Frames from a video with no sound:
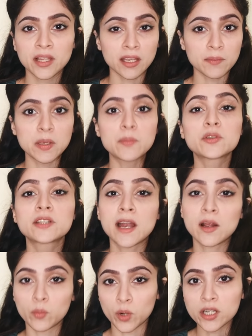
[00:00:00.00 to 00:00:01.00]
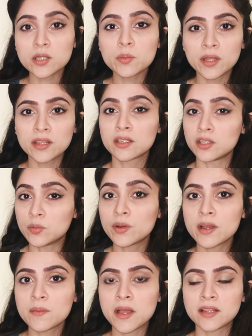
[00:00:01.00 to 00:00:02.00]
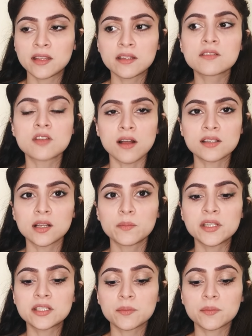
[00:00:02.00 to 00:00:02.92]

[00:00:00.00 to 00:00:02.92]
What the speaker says: Like, people that I worked with knew him and they did not tell me.